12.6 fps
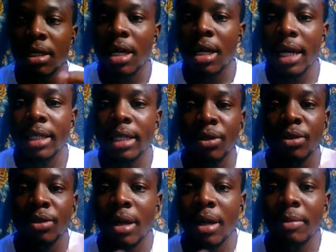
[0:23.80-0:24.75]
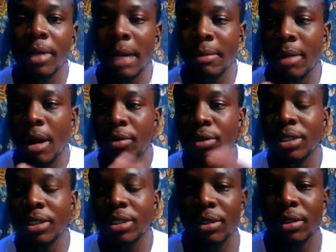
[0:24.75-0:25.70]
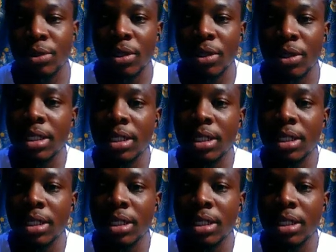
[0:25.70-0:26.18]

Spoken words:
right? So I would just like to draw the